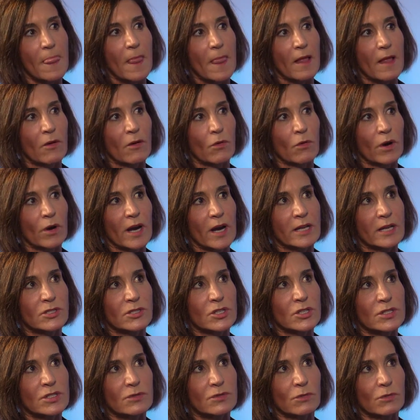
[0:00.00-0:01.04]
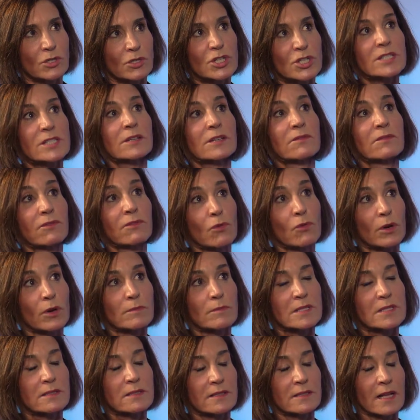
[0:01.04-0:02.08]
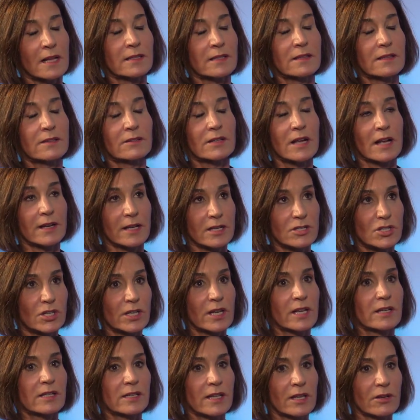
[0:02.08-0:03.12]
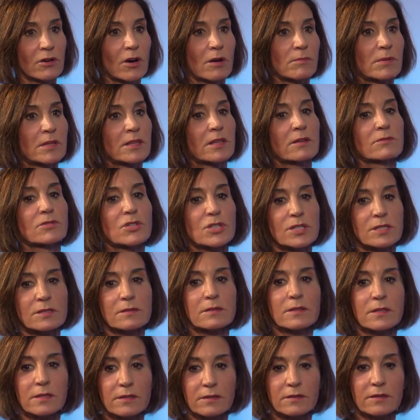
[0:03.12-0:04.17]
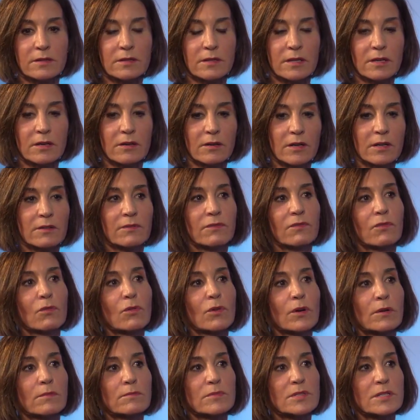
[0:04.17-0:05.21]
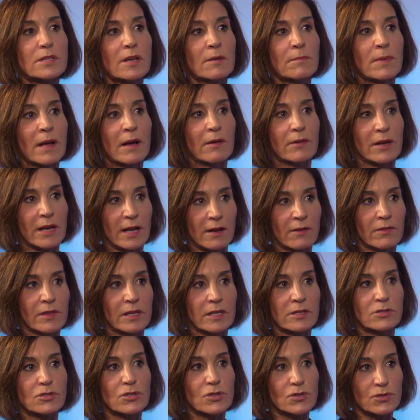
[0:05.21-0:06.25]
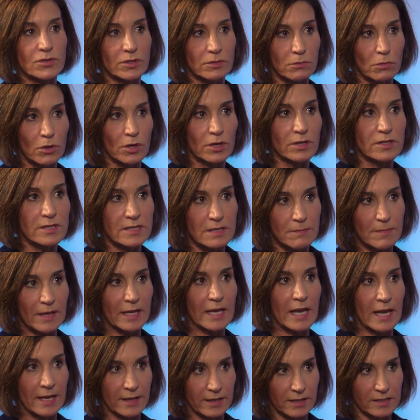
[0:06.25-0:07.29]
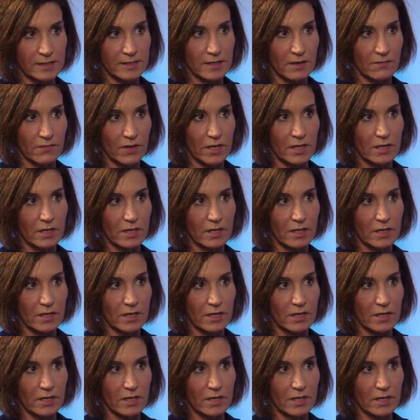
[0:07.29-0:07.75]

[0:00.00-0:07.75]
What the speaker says: or just informed, not that they're not educated, they are, but they're informed about how the industry works, the mechanics of it,